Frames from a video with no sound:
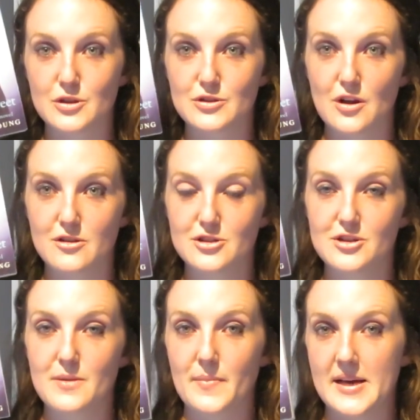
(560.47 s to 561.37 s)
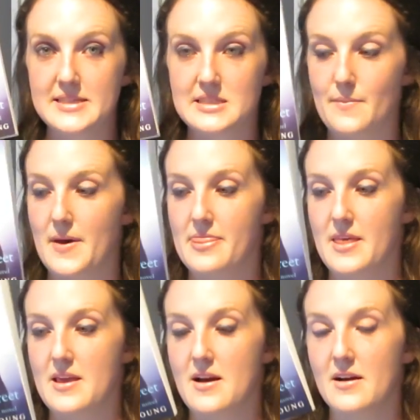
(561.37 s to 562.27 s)
on Scotland Street by Samantha
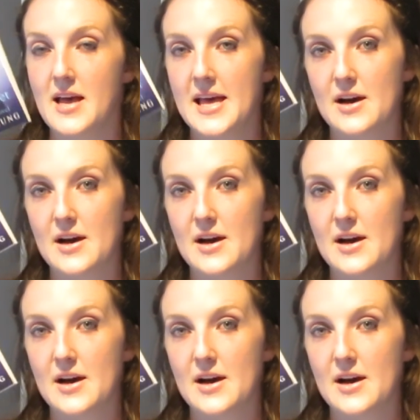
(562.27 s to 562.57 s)
Young.